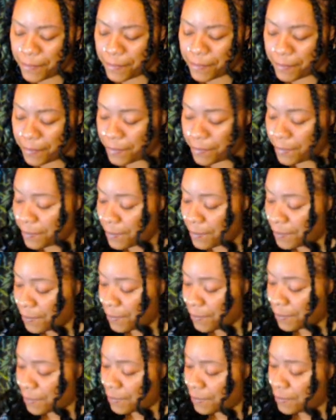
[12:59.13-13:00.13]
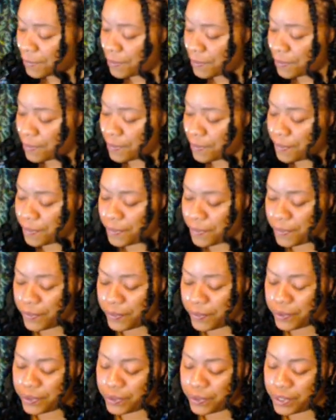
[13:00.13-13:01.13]
lie.
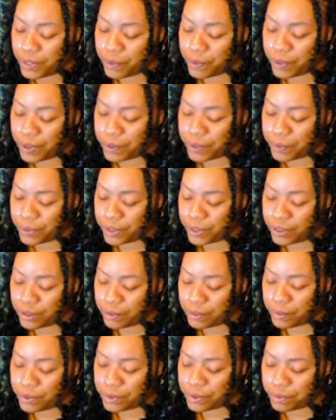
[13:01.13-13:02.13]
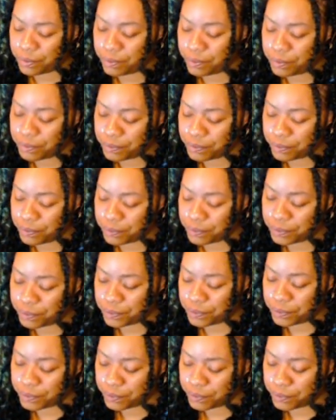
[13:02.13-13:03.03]
What do they want with Libra?